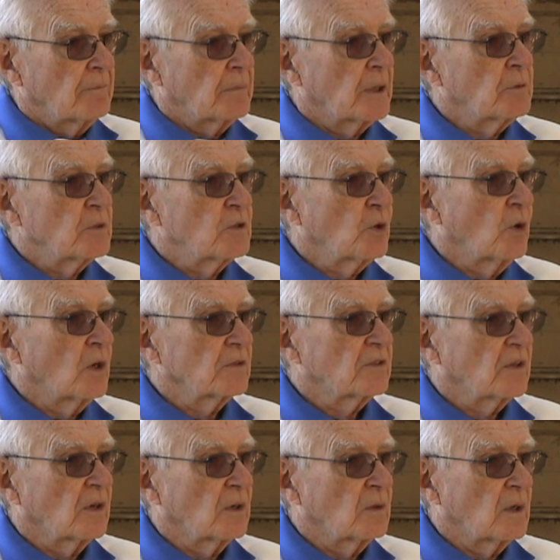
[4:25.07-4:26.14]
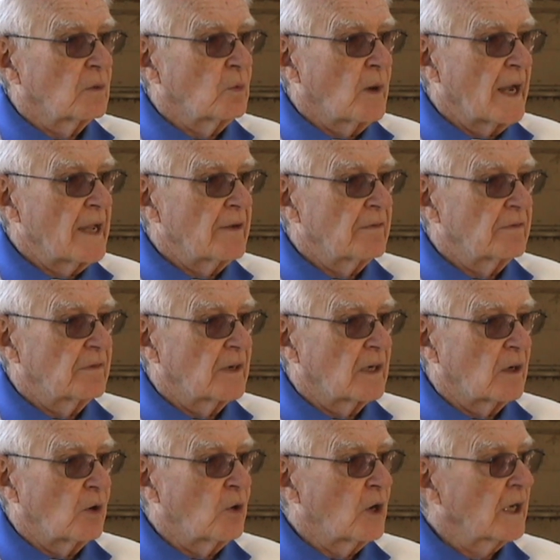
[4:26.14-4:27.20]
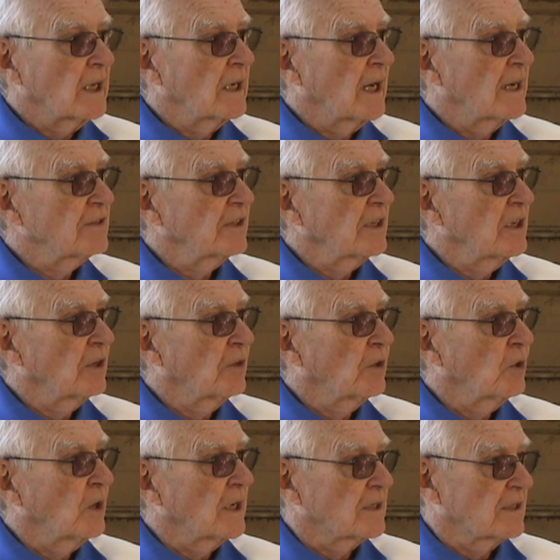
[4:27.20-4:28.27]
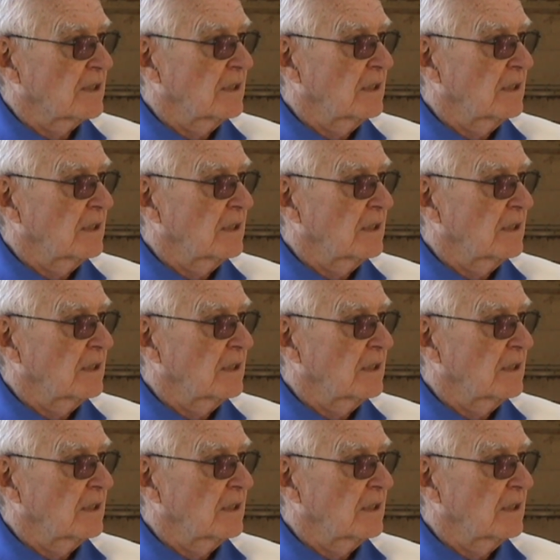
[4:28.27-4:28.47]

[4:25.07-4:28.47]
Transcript: But it was also a way of organizing your thoughts.